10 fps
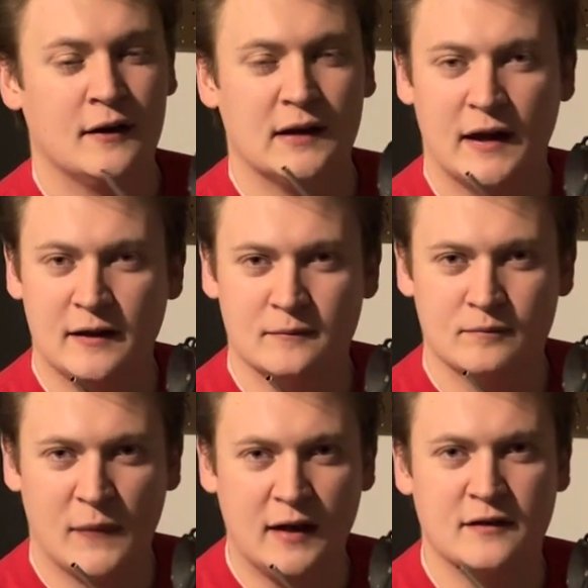late
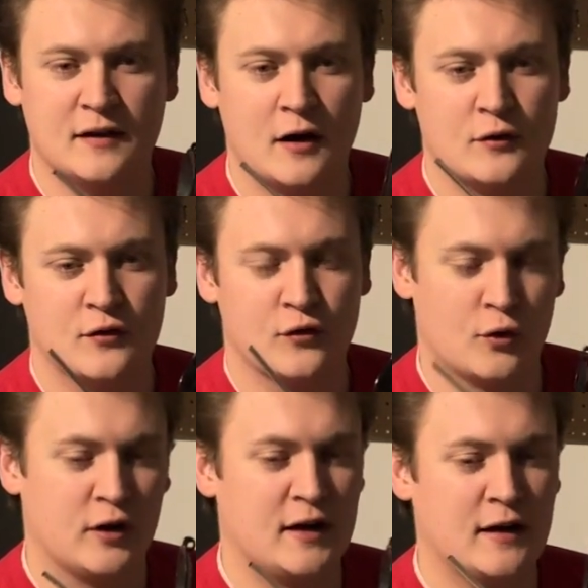1800s,
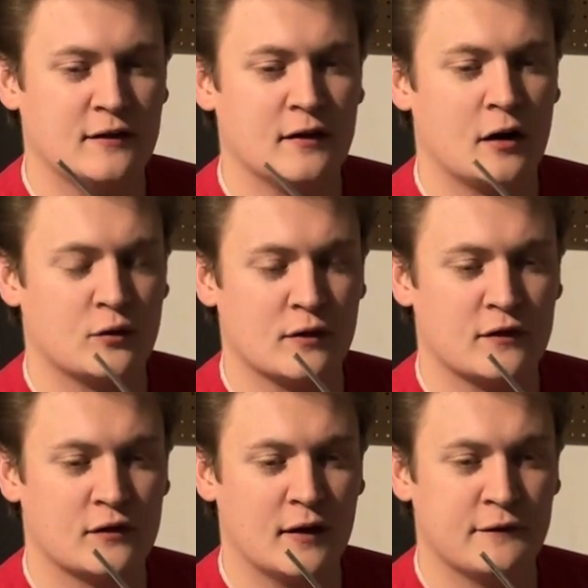early
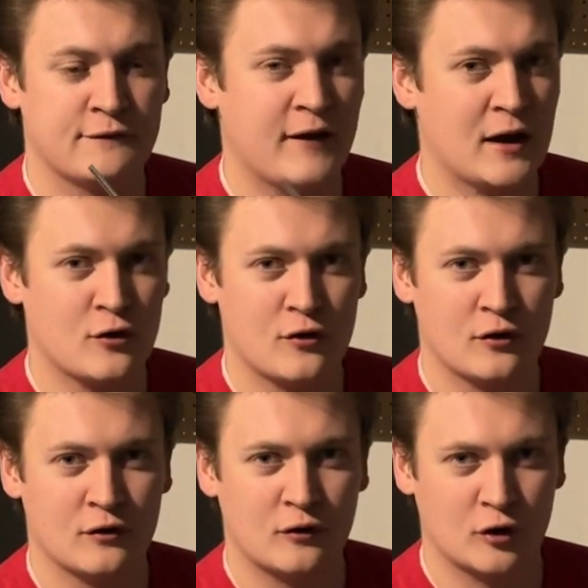1900s
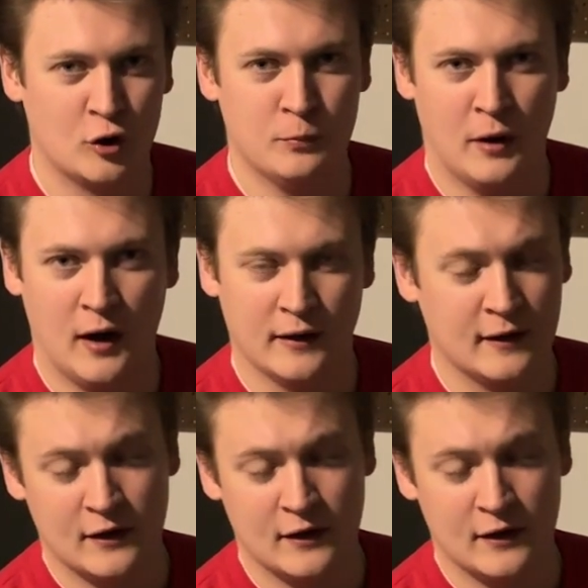fanner glue pot.